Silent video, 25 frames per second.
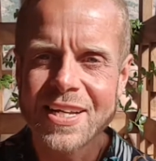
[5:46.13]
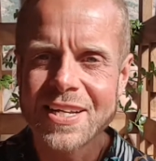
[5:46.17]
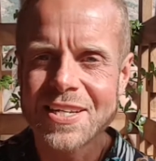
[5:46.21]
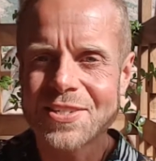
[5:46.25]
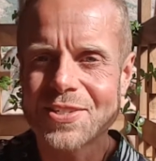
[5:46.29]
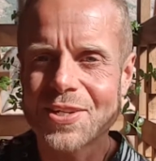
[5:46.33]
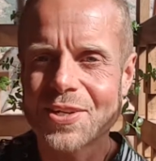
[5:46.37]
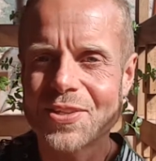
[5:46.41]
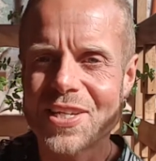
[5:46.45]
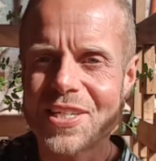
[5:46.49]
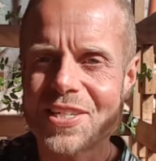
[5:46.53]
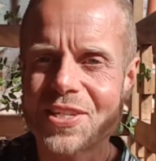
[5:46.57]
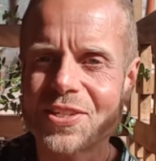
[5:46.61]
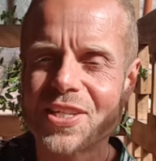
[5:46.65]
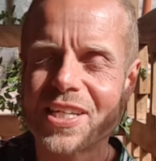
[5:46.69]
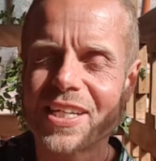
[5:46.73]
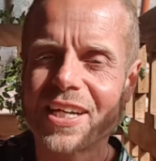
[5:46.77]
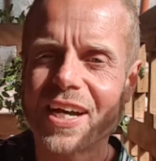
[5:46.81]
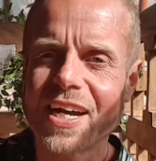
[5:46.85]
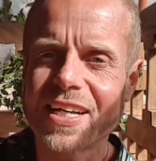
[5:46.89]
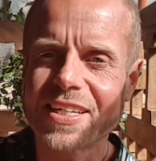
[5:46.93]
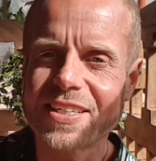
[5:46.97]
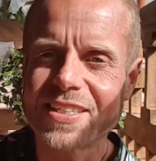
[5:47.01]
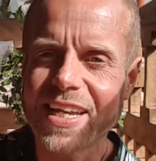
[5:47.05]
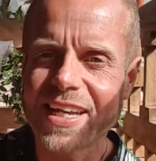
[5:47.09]
So this is the
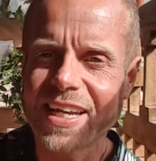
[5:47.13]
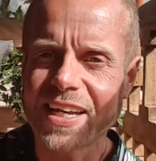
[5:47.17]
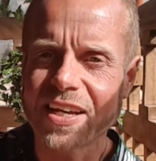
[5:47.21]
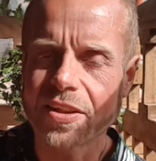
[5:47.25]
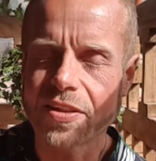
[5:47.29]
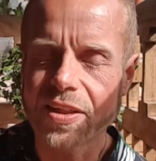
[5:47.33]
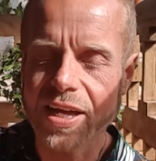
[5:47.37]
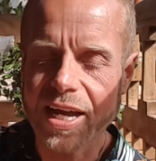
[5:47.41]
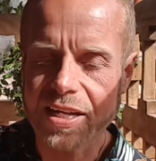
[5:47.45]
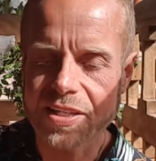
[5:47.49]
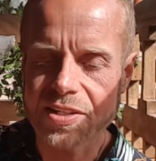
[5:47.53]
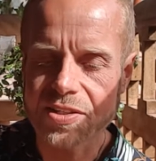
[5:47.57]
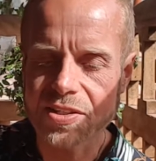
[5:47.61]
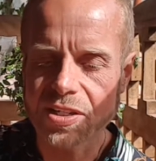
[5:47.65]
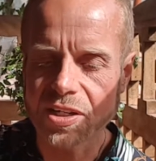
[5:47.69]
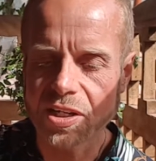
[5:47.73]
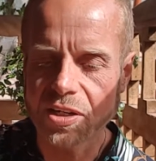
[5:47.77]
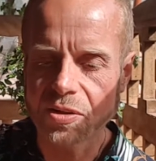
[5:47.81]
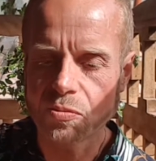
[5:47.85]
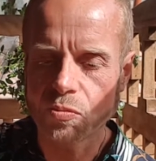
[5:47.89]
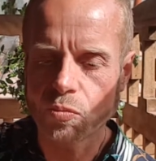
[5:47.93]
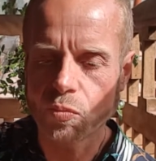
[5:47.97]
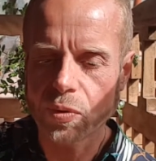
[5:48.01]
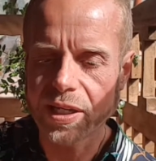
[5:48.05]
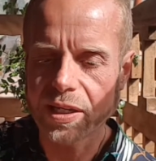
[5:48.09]
idea that
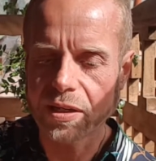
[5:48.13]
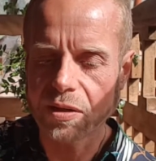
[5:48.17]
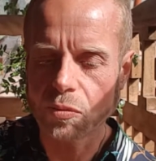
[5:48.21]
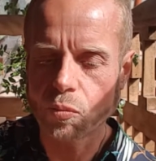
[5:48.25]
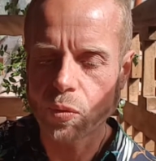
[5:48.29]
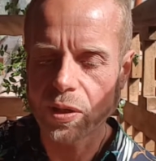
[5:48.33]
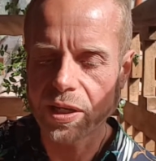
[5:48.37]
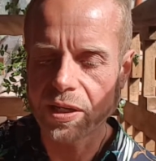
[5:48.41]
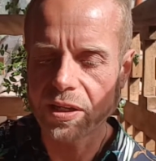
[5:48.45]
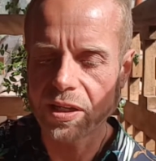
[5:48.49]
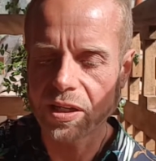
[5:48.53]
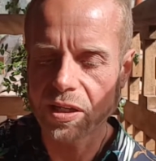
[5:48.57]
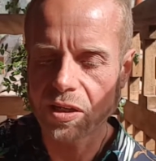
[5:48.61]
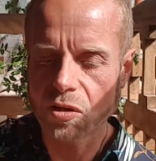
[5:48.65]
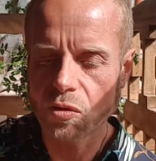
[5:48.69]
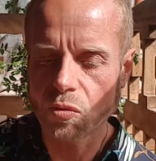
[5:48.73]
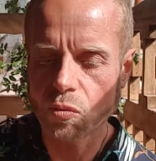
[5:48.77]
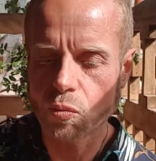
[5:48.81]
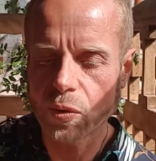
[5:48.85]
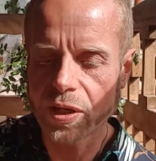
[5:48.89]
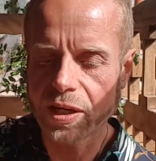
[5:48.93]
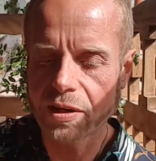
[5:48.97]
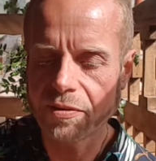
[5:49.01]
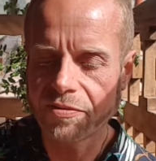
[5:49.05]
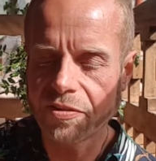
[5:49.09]

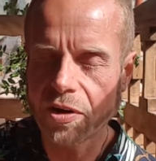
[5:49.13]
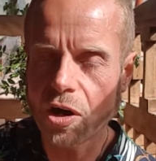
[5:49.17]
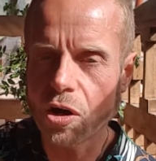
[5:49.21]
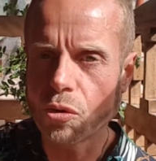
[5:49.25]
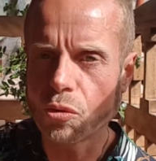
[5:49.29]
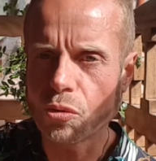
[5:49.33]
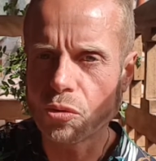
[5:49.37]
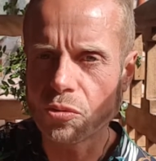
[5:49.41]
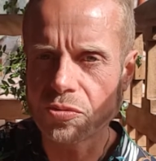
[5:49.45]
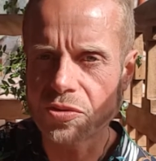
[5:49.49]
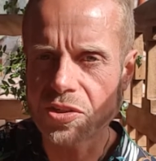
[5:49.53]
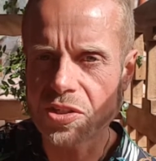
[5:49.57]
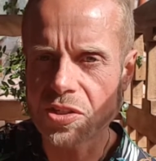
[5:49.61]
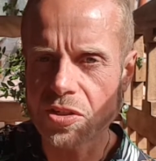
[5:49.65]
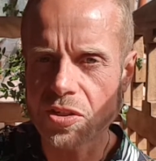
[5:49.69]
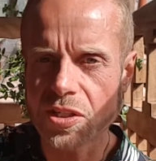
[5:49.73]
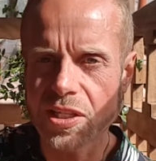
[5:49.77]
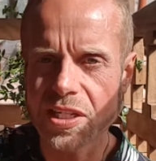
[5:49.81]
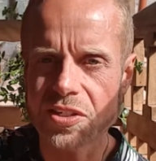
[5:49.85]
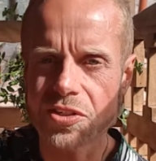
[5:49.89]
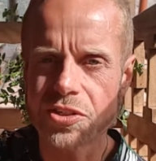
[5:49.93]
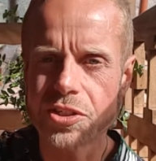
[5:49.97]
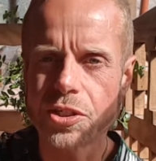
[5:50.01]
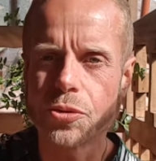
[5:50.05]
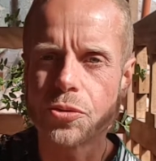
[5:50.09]
we evolved to
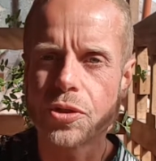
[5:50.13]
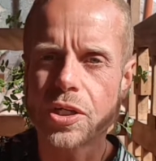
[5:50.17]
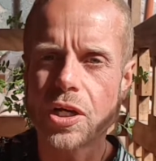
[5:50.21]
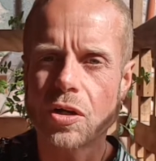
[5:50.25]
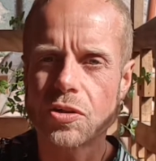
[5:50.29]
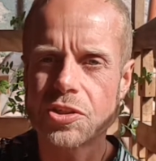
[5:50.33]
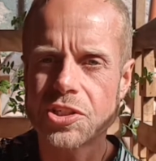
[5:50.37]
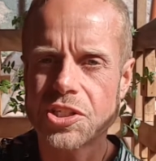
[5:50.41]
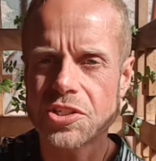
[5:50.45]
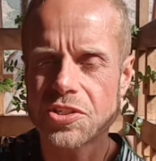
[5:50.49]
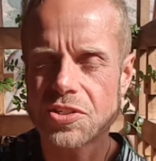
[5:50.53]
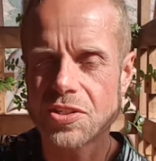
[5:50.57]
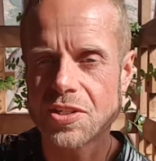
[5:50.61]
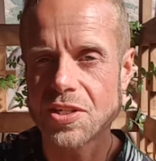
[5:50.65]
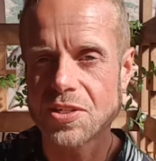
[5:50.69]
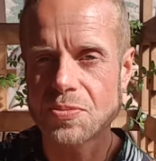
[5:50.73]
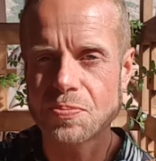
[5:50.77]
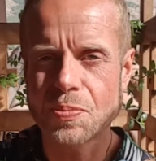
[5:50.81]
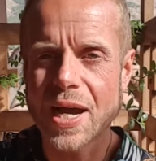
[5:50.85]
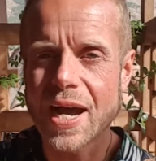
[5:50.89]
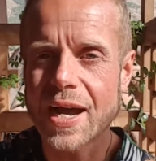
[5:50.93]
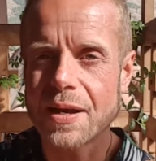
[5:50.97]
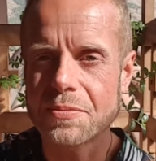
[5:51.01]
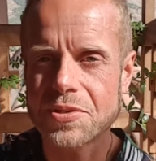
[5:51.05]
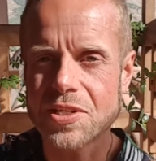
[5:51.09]
this new consciousness,
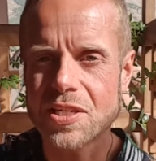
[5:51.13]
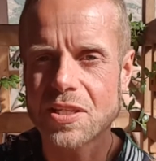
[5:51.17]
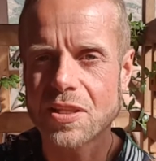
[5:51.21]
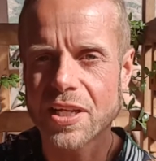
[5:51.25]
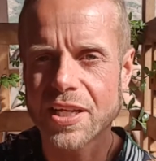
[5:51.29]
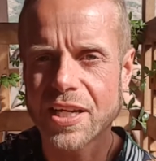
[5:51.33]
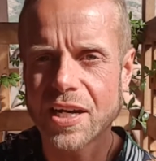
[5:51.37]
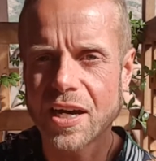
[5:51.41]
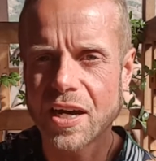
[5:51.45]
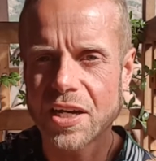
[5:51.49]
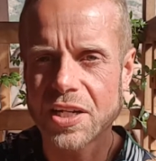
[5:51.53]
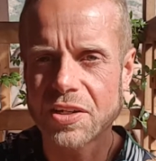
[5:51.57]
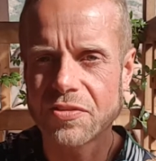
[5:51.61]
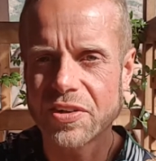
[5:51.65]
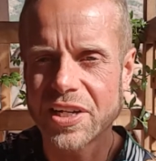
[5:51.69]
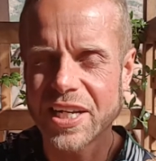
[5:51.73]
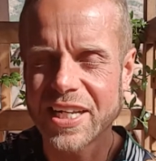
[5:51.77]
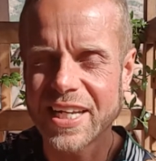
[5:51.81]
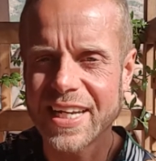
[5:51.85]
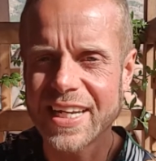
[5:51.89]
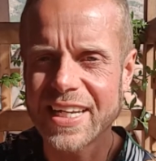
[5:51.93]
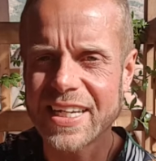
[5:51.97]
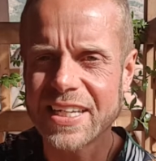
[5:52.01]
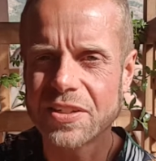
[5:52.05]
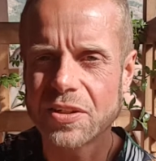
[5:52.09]
perhaps in the Garden of
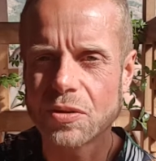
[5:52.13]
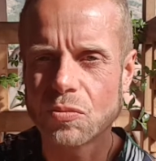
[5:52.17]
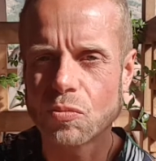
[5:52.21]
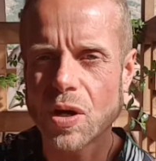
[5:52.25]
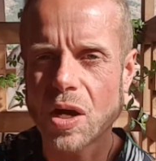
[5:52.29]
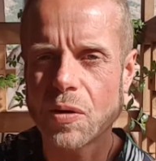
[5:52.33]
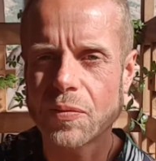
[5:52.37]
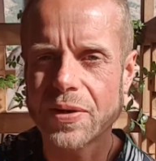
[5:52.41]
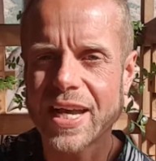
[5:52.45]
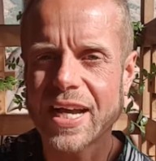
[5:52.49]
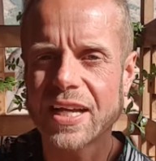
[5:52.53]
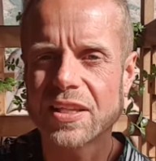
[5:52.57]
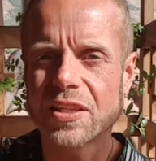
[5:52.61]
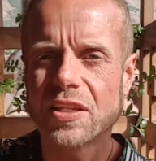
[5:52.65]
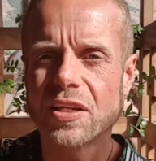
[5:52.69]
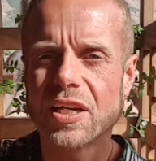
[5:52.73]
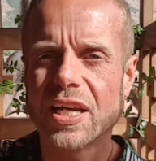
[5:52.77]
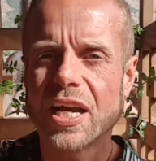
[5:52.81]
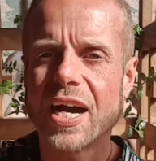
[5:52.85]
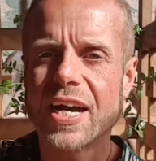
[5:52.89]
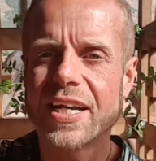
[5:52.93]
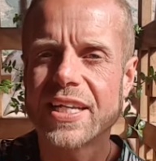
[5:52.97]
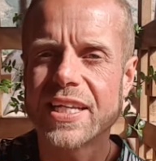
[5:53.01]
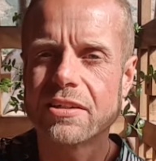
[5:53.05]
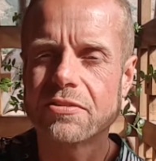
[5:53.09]
Eden, where we had the
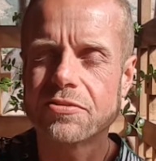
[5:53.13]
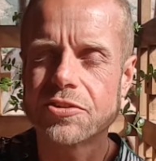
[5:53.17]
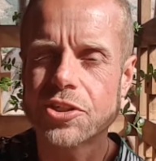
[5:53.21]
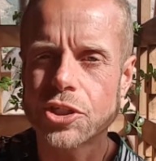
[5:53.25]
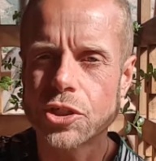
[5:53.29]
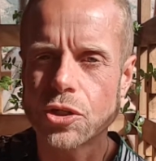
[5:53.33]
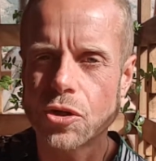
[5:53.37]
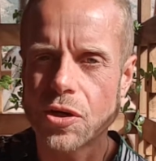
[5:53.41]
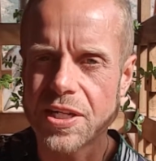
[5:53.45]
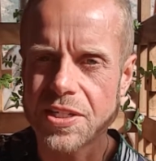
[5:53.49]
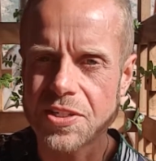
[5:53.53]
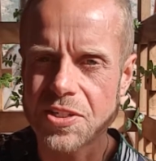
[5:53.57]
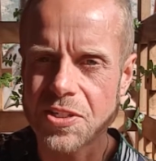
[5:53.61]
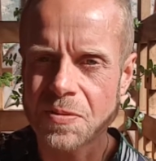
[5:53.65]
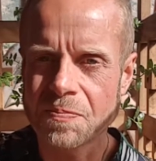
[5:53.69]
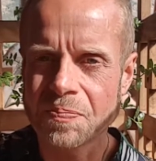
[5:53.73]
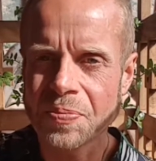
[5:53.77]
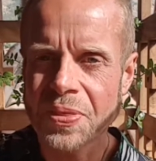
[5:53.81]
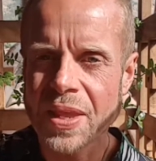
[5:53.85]
idea of choice.